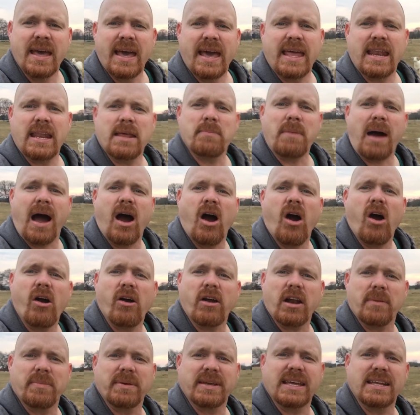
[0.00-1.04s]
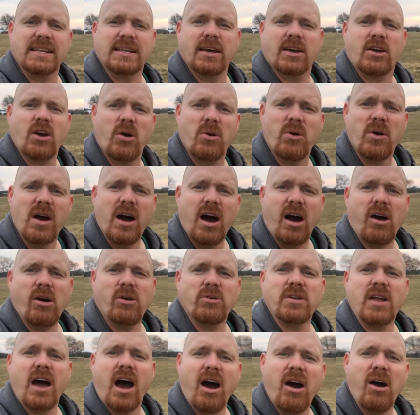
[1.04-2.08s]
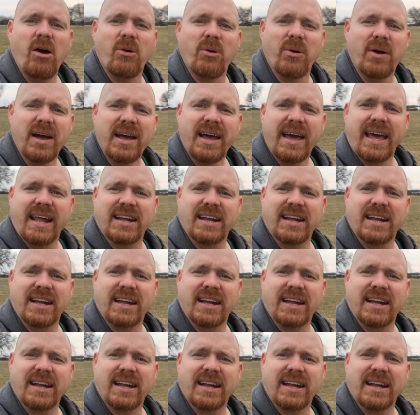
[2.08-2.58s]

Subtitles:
And in my heart, I begin to go, oh, no.